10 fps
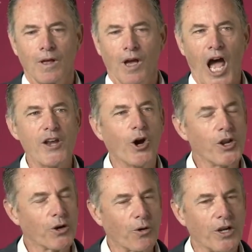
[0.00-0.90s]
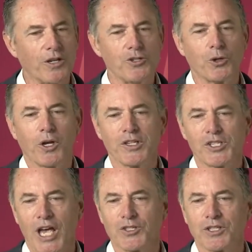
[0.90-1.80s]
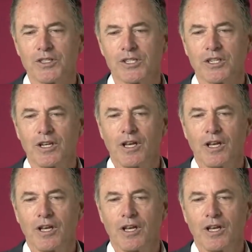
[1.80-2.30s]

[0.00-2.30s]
I know you're going to enjoy the sessions.